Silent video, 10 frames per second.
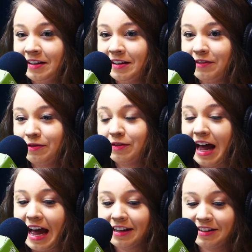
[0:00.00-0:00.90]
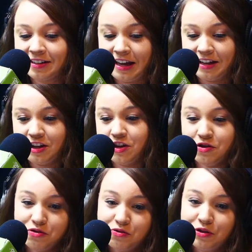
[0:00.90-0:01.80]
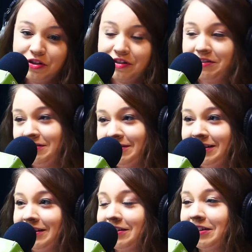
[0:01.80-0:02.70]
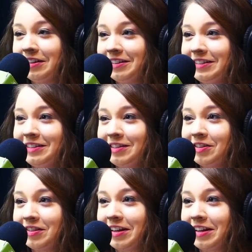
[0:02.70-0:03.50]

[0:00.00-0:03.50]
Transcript: flat to like huge and just like.